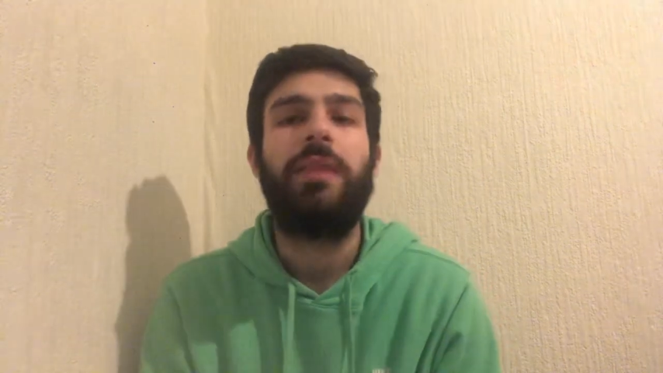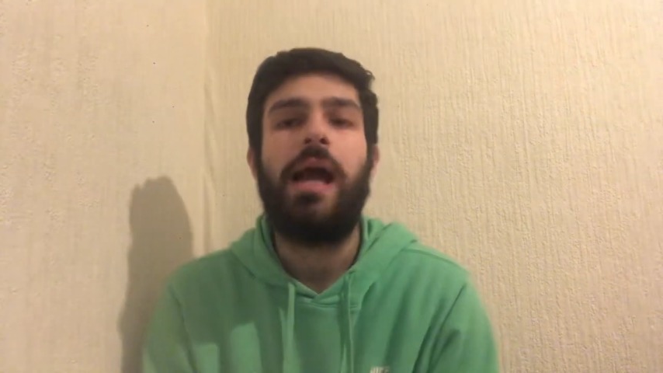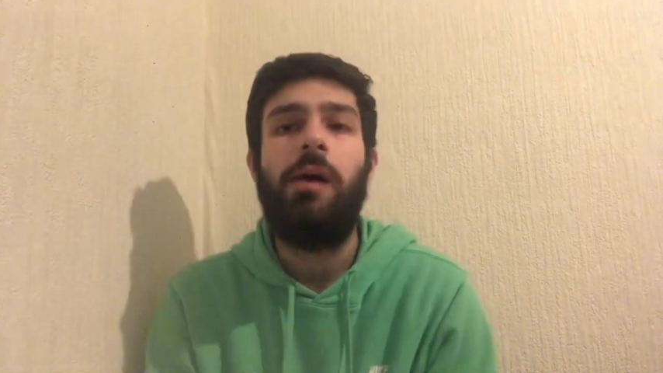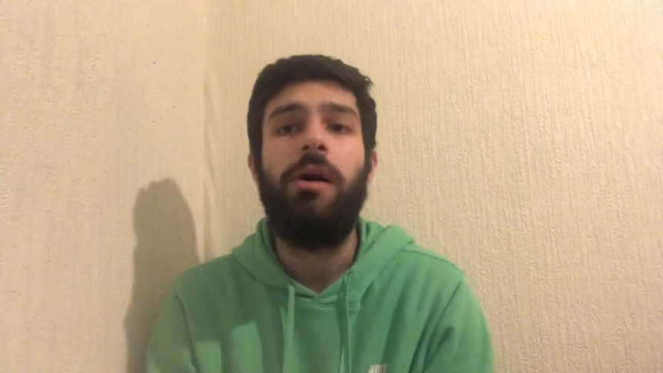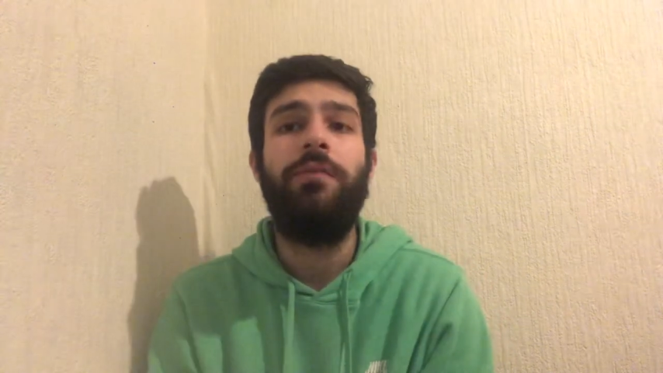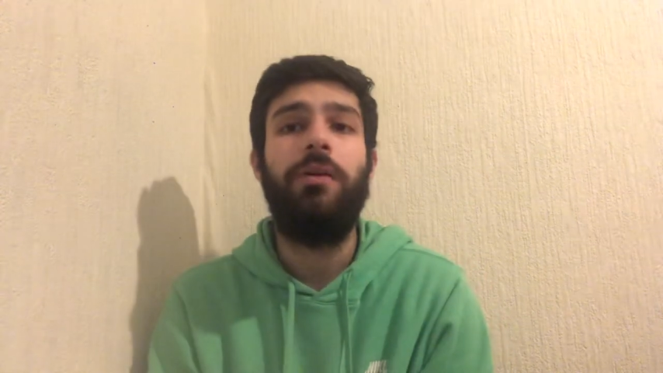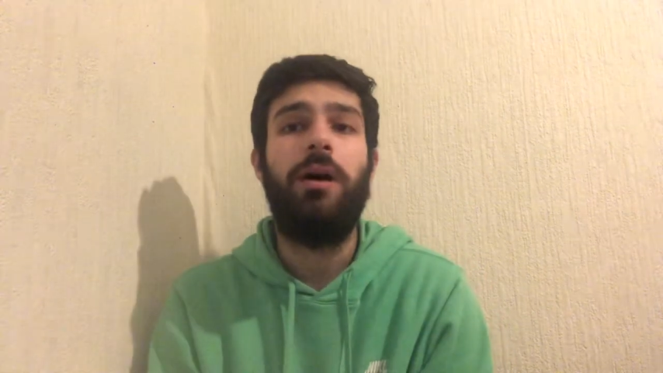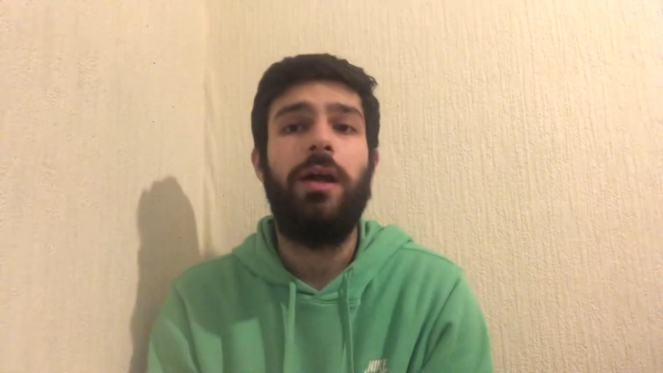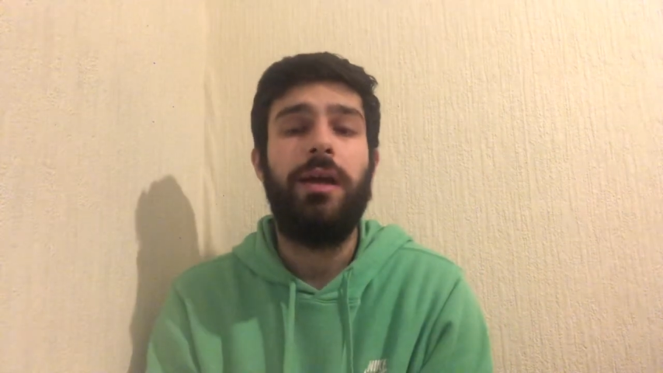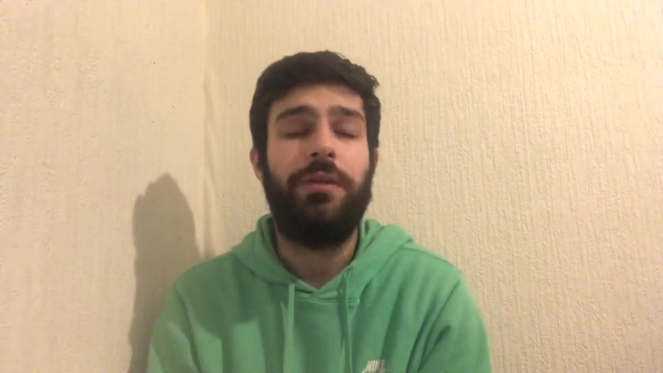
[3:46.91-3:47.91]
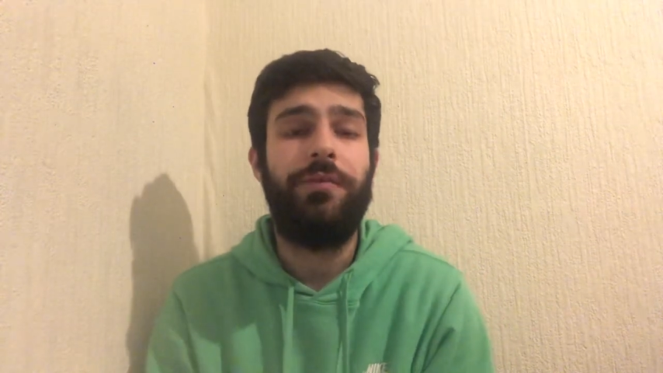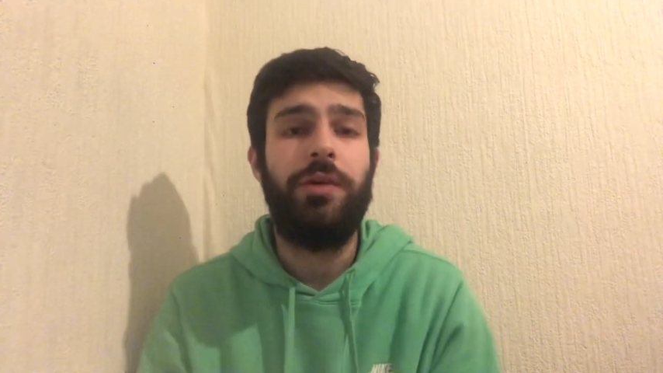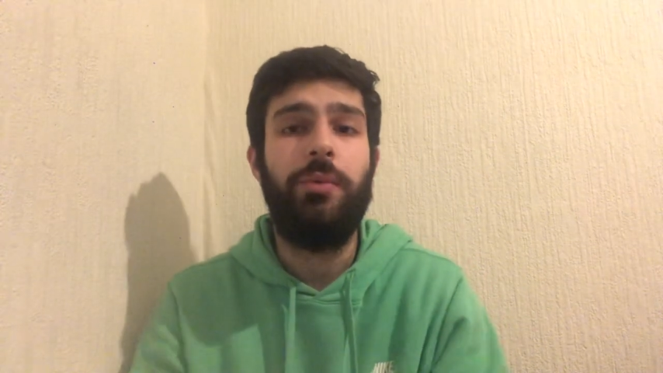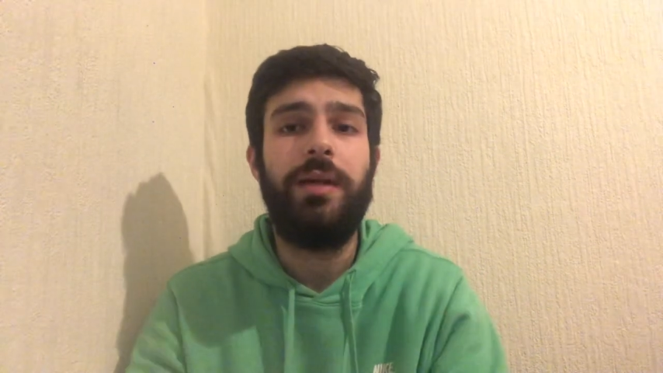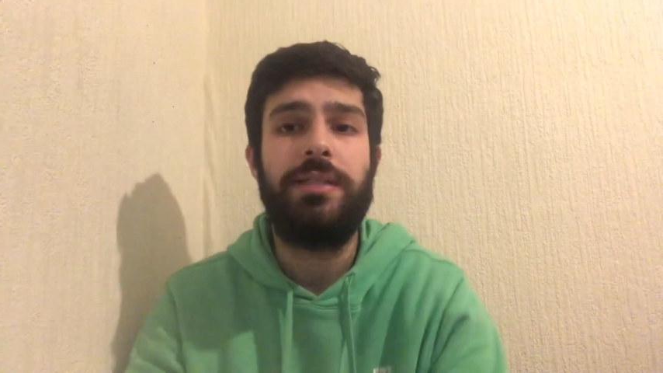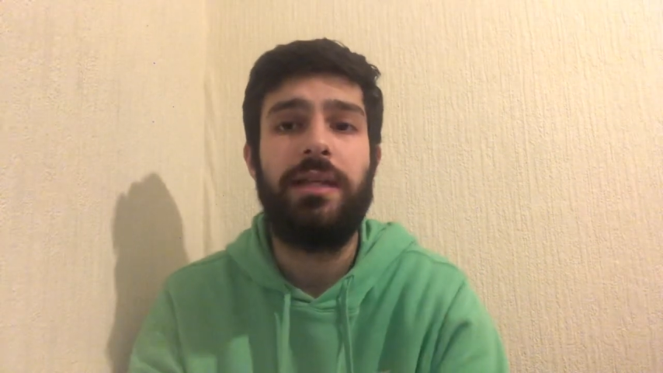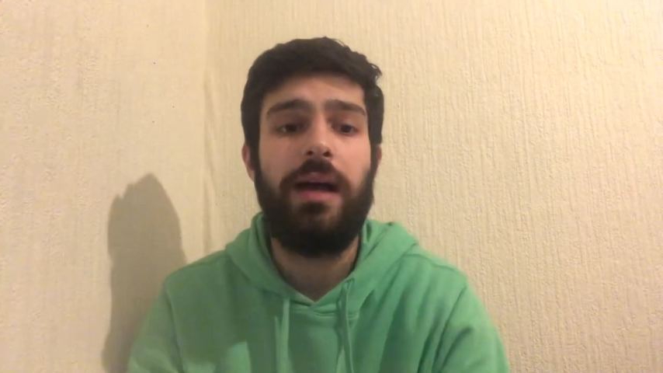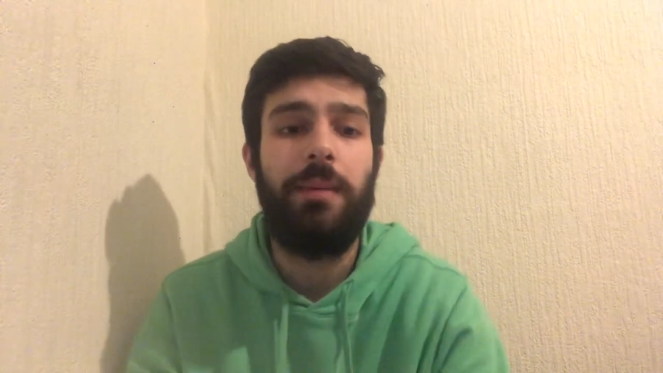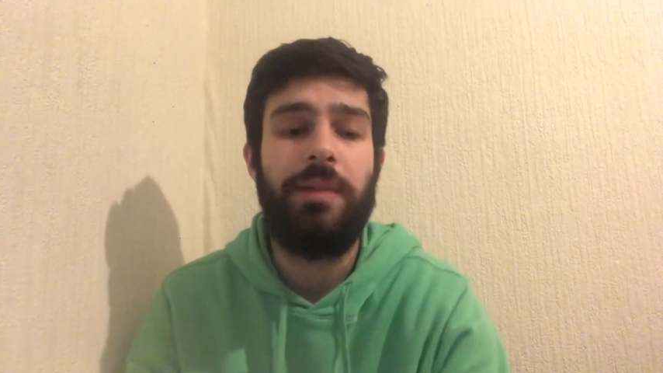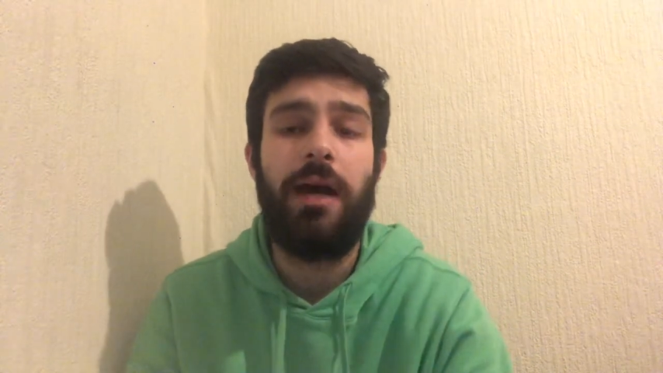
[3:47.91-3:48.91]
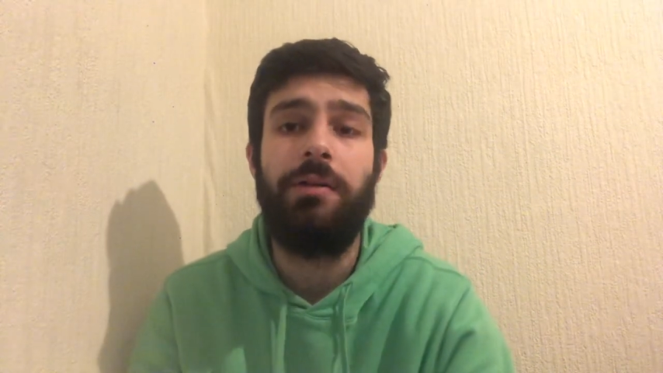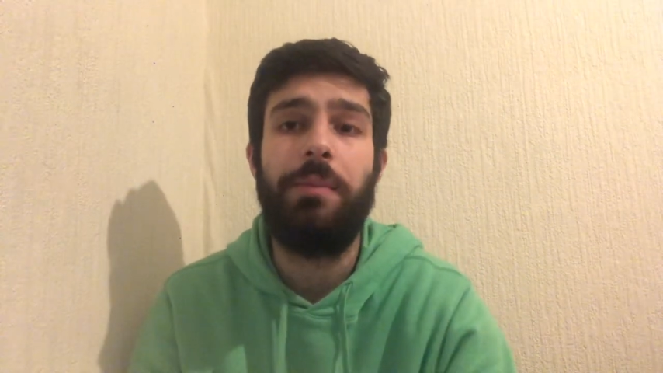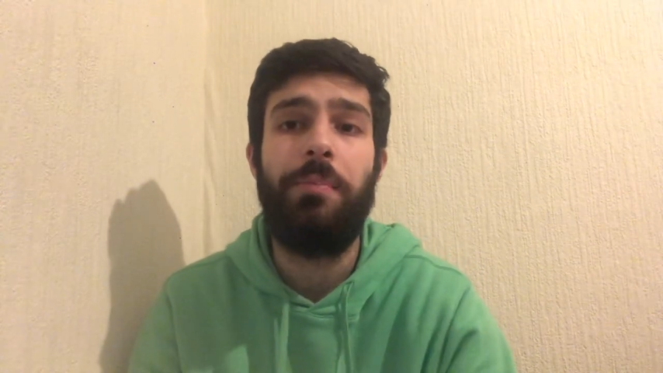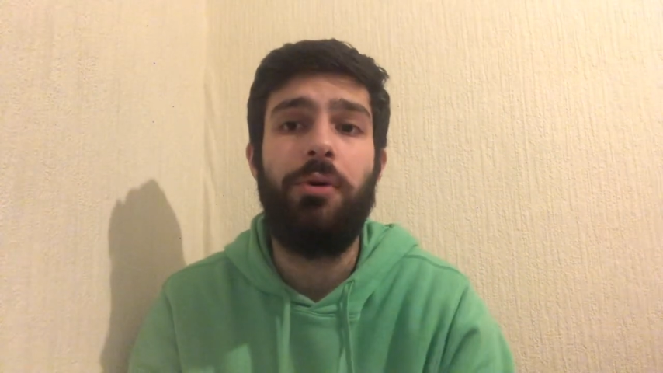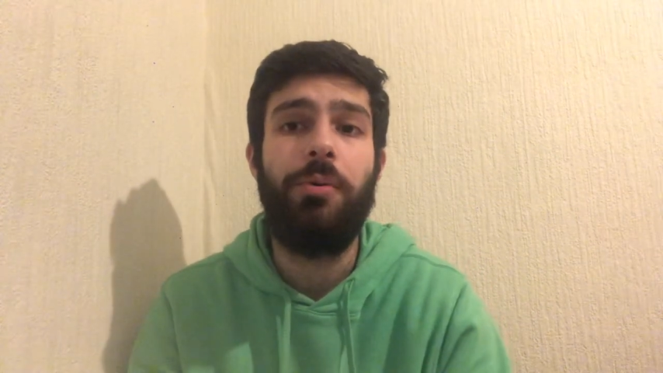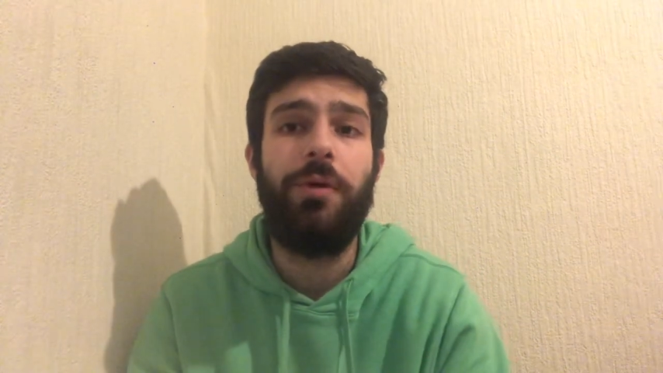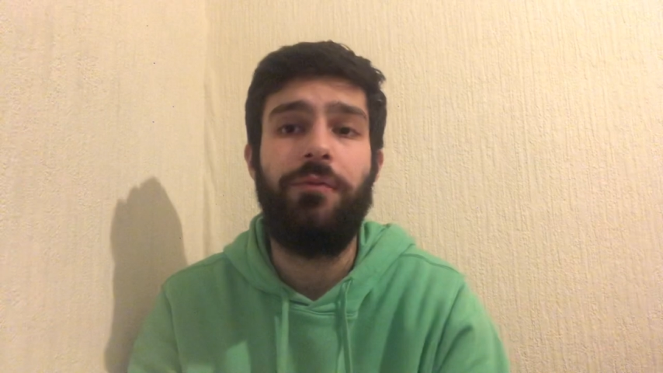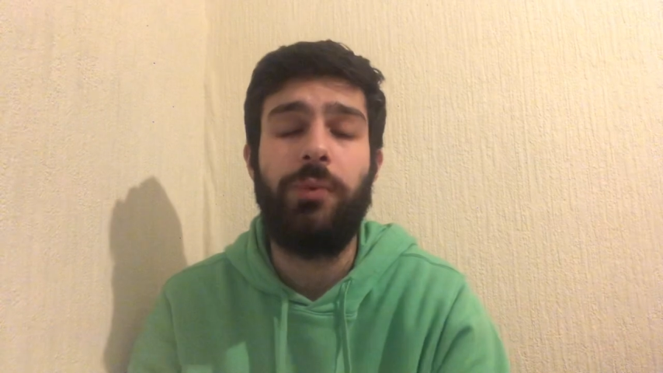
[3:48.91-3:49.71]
However, in a few weeks' time, down in Bournemouth,